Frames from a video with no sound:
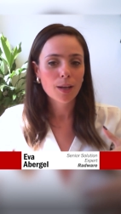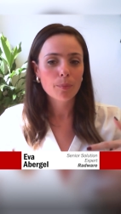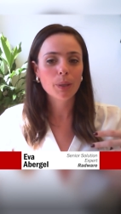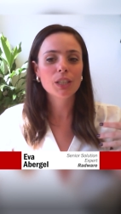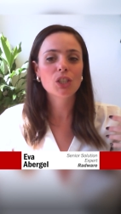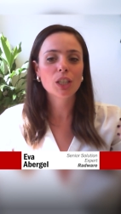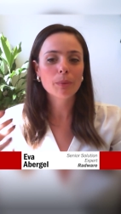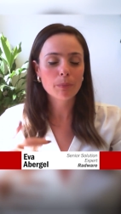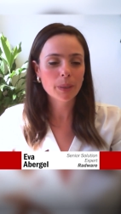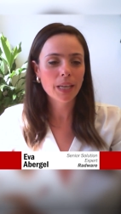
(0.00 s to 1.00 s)
but
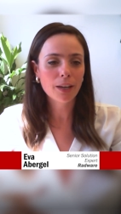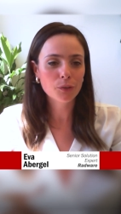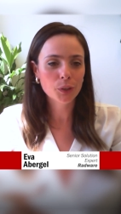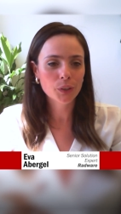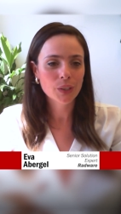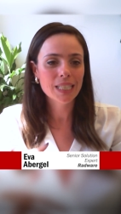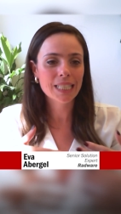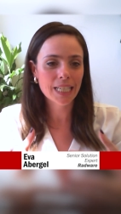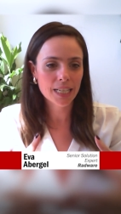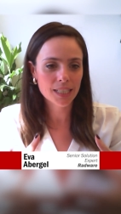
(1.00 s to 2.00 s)
legitimate behavior
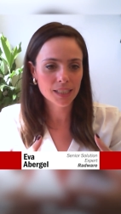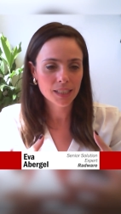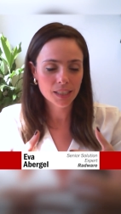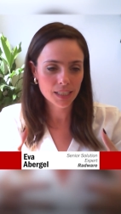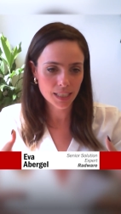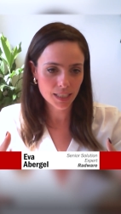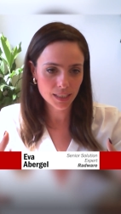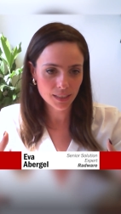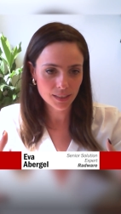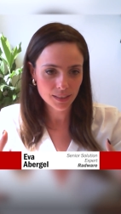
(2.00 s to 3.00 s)
stays consistent.